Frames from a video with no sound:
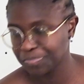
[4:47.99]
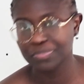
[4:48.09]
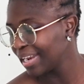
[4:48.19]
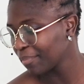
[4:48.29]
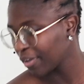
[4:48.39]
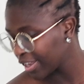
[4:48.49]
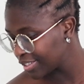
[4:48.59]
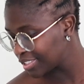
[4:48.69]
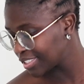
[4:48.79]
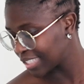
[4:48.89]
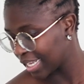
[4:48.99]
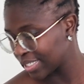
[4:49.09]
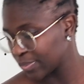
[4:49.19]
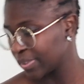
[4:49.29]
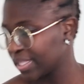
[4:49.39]
And I'm going to
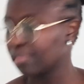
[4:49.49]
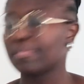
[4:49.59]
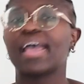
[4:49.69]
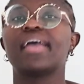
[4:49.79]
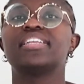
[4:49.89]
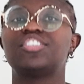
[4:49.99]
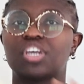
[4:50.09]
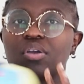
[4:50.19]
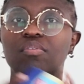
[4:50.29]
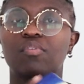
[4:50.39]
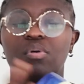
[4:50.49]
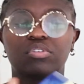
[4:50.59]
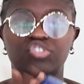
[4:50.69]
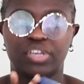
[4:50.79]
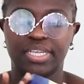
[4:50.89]
start with my jack of
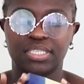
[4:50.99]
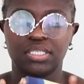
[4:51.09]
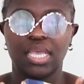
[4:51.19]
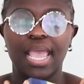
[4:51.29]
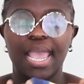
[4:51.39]
all trades.